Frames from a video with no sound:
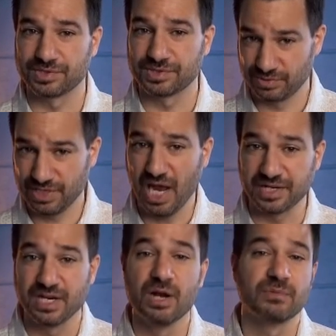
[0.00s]
so
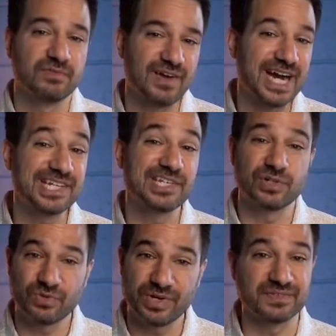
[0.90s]
God provided an
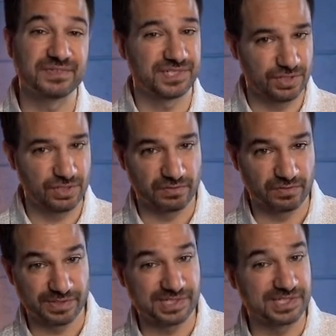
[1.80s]
array of sin
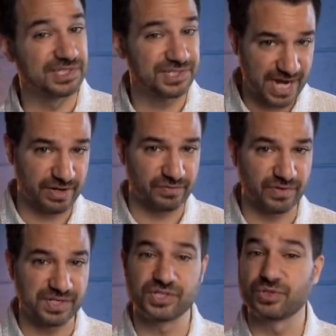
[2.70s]
offerings and
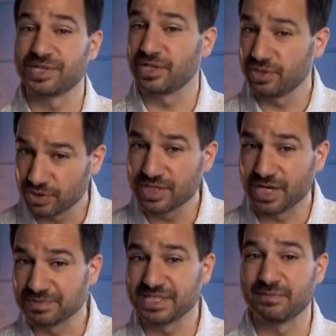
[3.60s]
sacrifices so they could
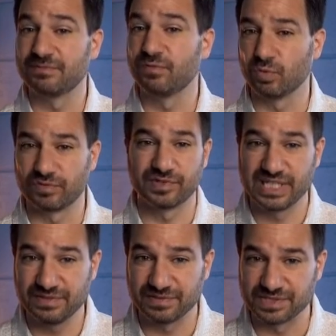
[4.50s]
come to Him for
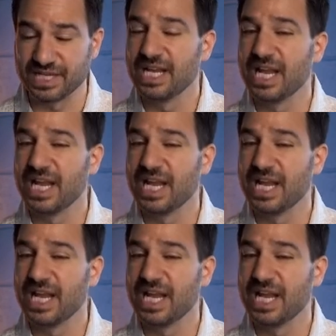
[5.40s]
forgiveness